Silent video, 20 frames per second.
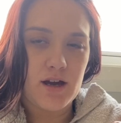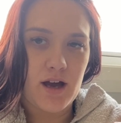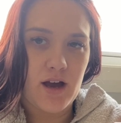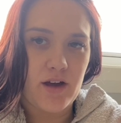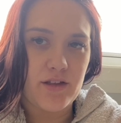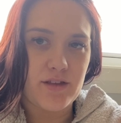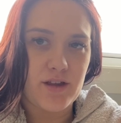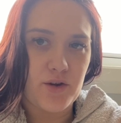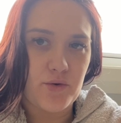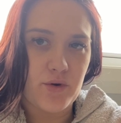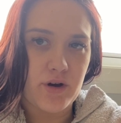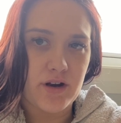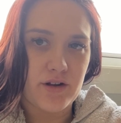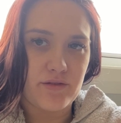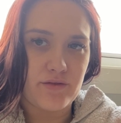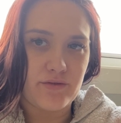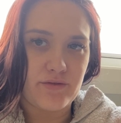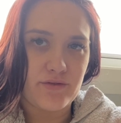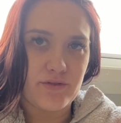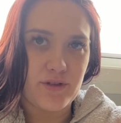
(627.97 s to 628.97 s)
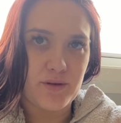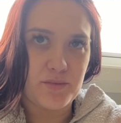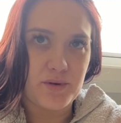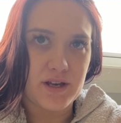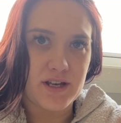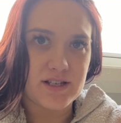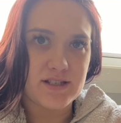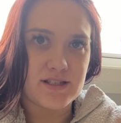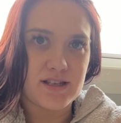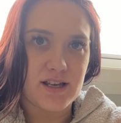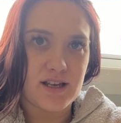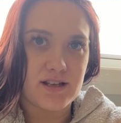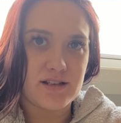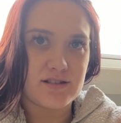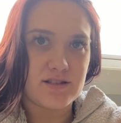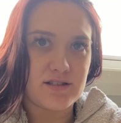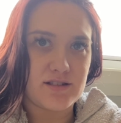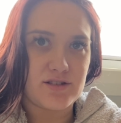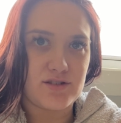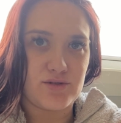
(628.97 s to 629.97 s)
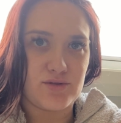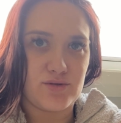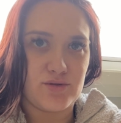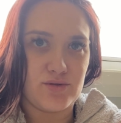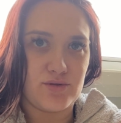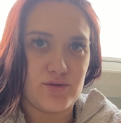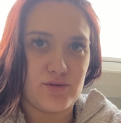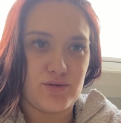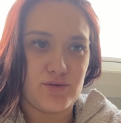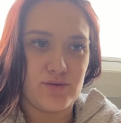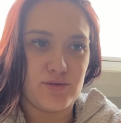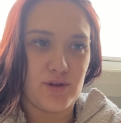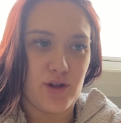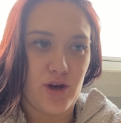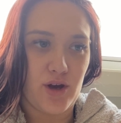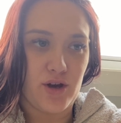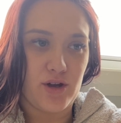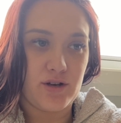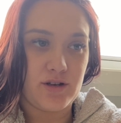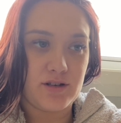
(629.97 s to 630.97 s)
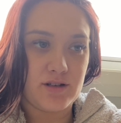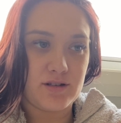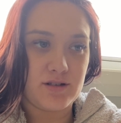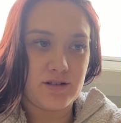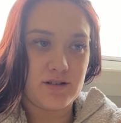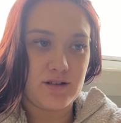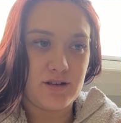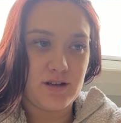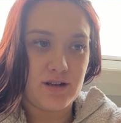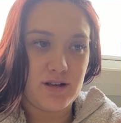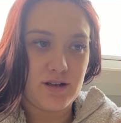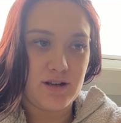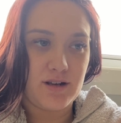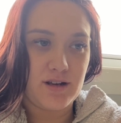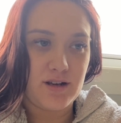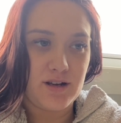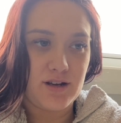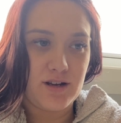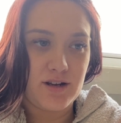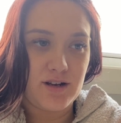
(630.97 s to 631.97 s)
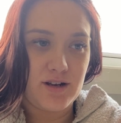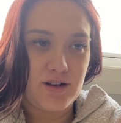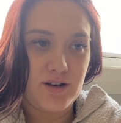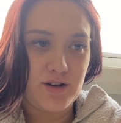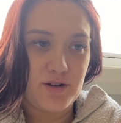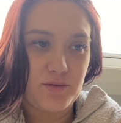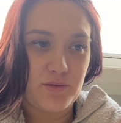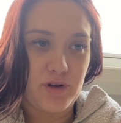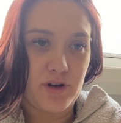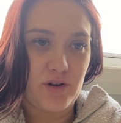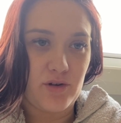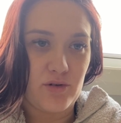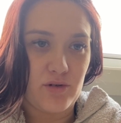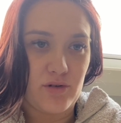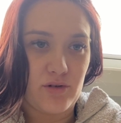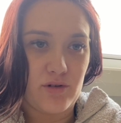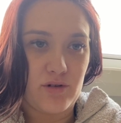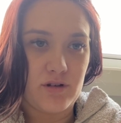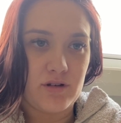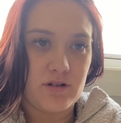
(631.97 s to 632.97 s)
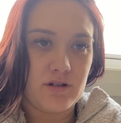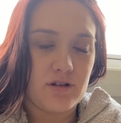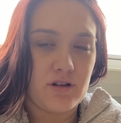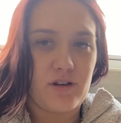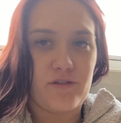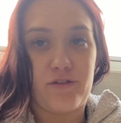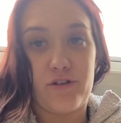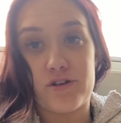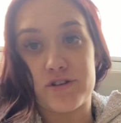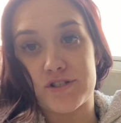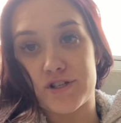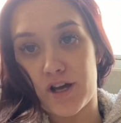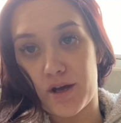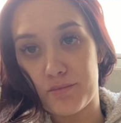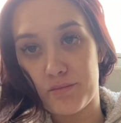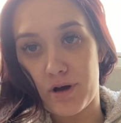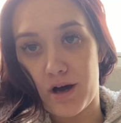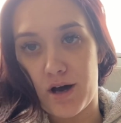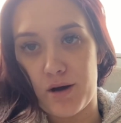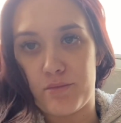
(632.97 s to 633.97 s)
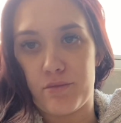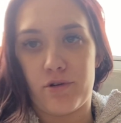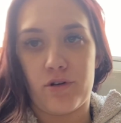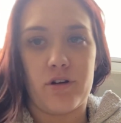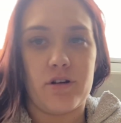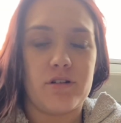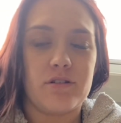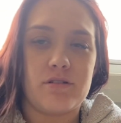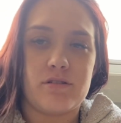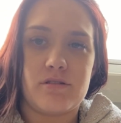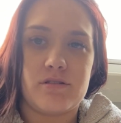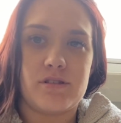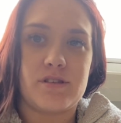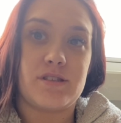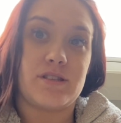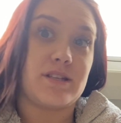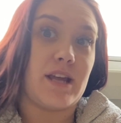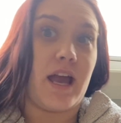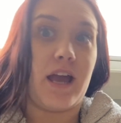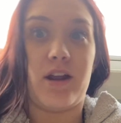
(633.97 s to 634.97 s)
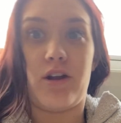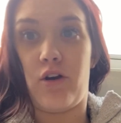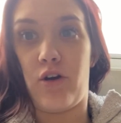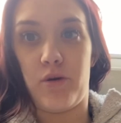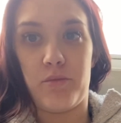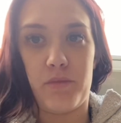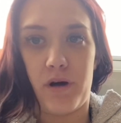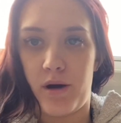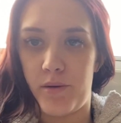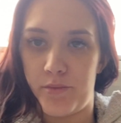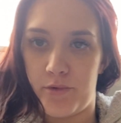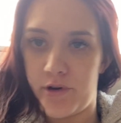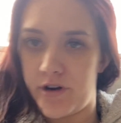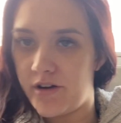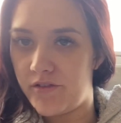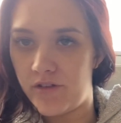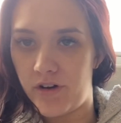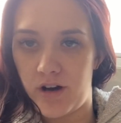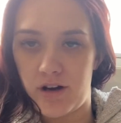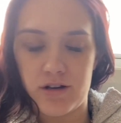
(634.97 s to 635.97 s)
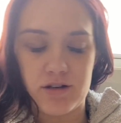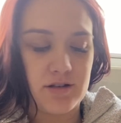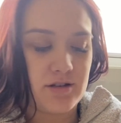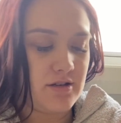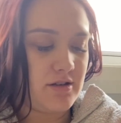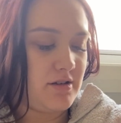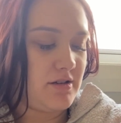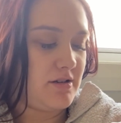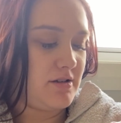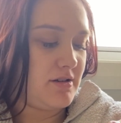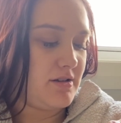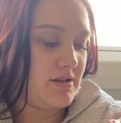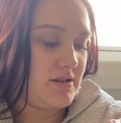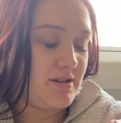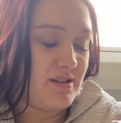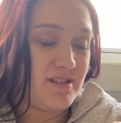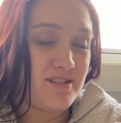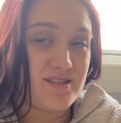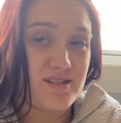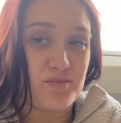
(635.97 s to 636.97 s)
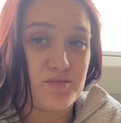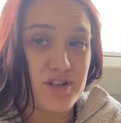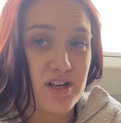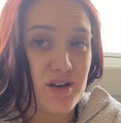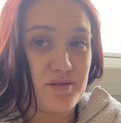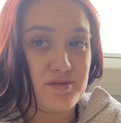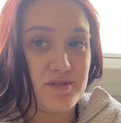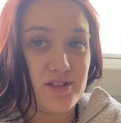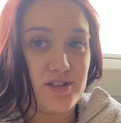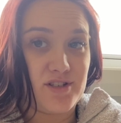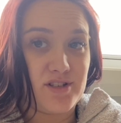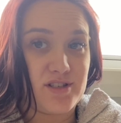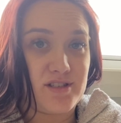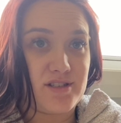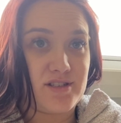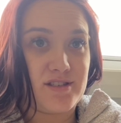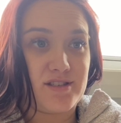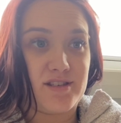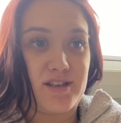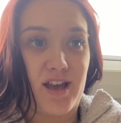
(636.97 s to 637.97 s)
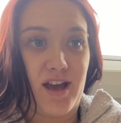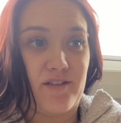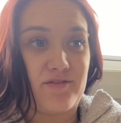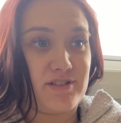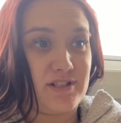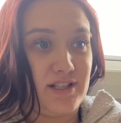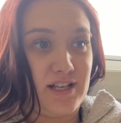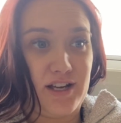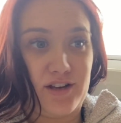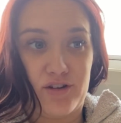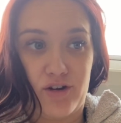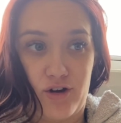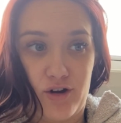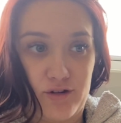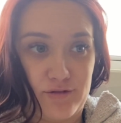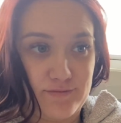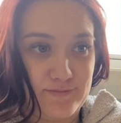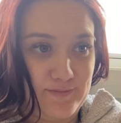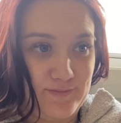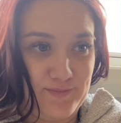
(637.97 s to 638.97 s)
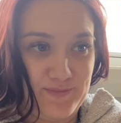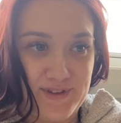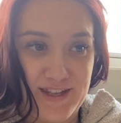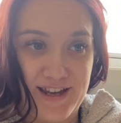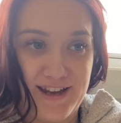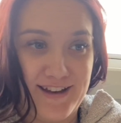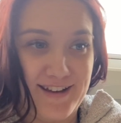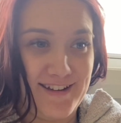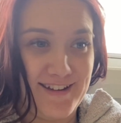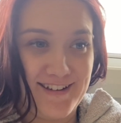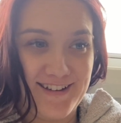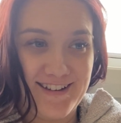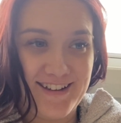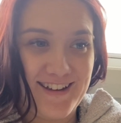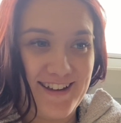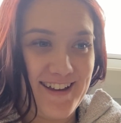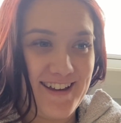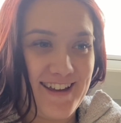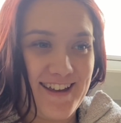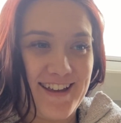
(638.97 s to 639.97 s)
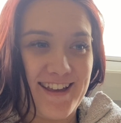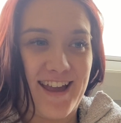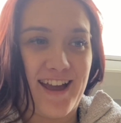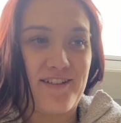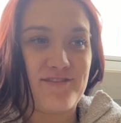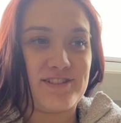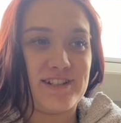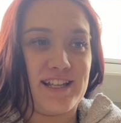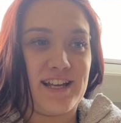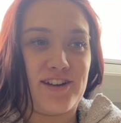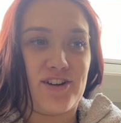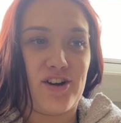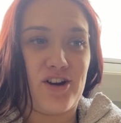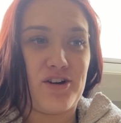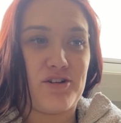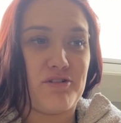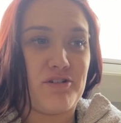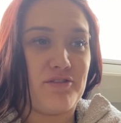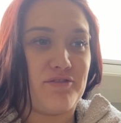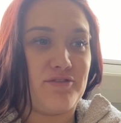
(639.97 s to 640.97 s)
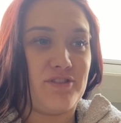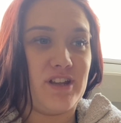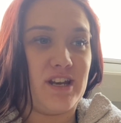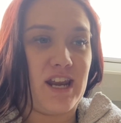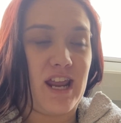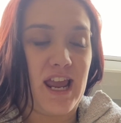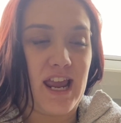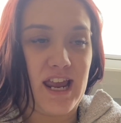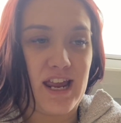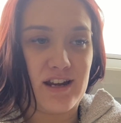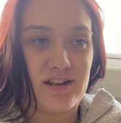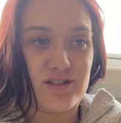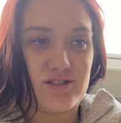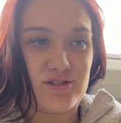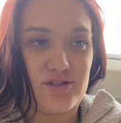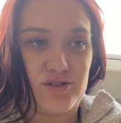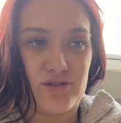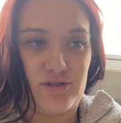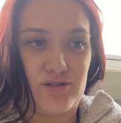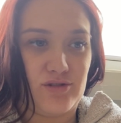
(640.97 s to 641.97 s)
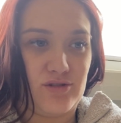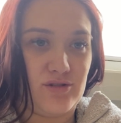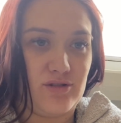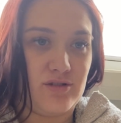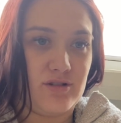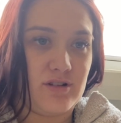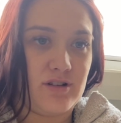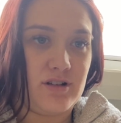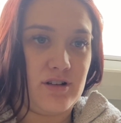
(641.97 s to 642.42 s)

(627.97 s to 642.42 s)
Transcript: I think one of the biggest things to learn when you're a first-time mum or stay-at-home mum, whatever, sometimes you have to let go. You have to let go of the need to